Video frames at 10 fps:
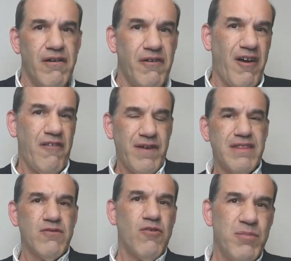
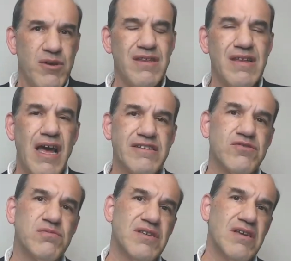affective computing, a
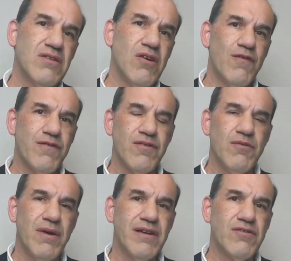subset of
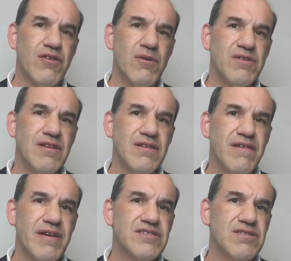human-robot
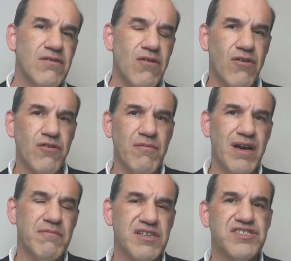interaction or
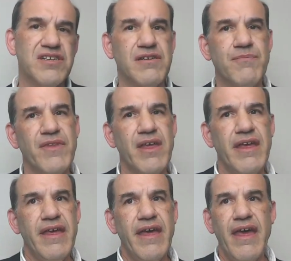man-machine
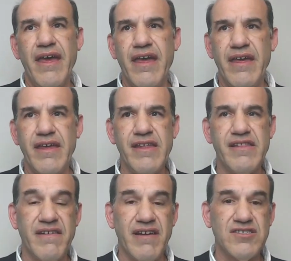
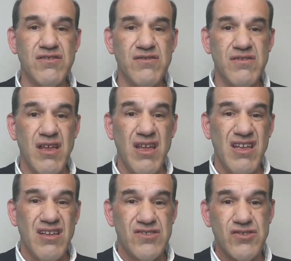interaction.
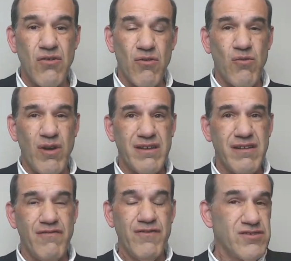So when
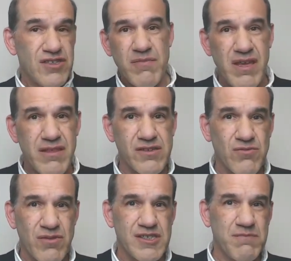in future
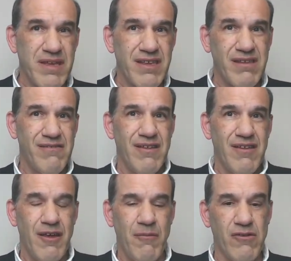videos we speak
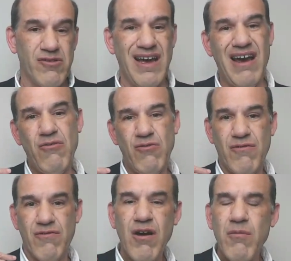about
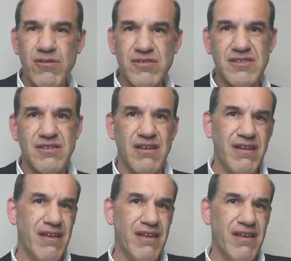how robots